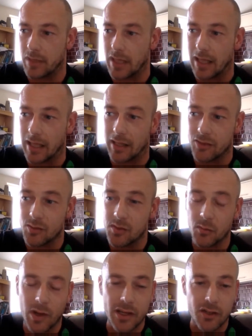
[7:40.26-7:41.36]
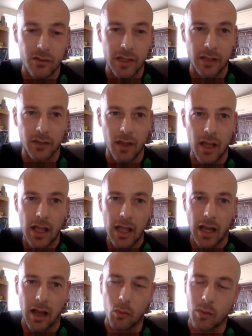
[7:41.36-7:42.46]
And just some weights, really.
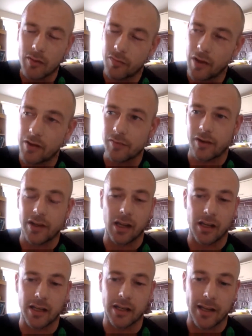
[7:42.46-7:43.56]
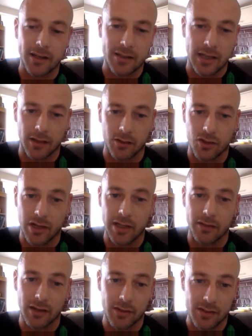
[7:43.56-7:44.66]
We're very, very lucky at Lennoxtown, our
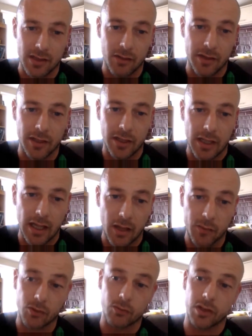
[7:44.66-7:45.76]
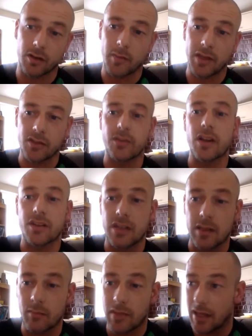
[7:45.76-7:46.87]
training ground at Celtic, which is also the men's
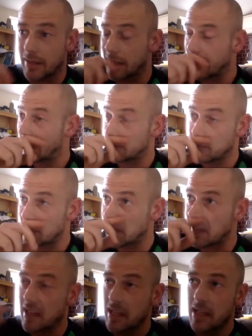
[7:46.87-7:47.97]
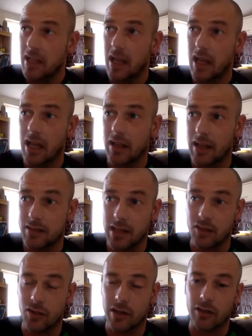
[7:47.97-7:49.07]
first team and the academy there. That's
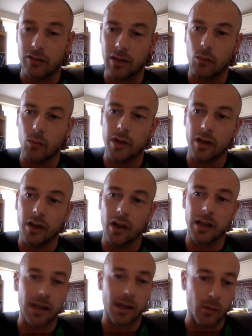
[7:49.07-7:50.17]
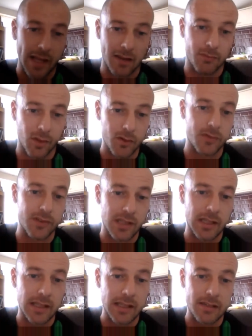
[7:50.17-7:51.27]
their training ground. We are lucky that we have those
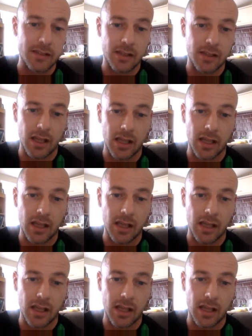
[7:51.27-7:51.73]
facilities.